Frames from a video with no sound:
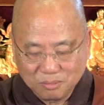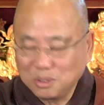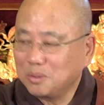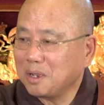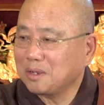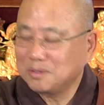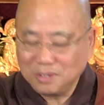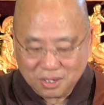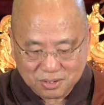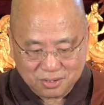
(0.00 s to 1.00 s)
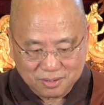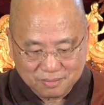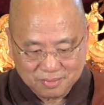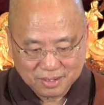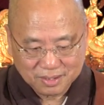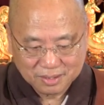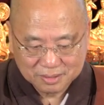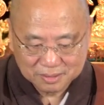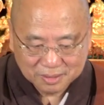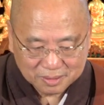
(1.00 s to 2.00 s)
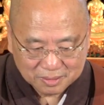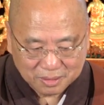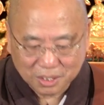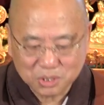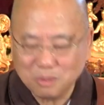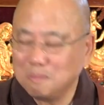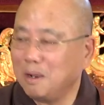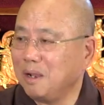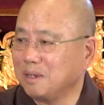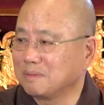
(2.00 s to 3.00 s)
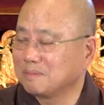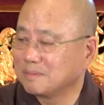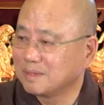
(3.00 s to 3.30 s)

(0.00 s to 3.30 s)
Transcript: We don't exist. There is no mind.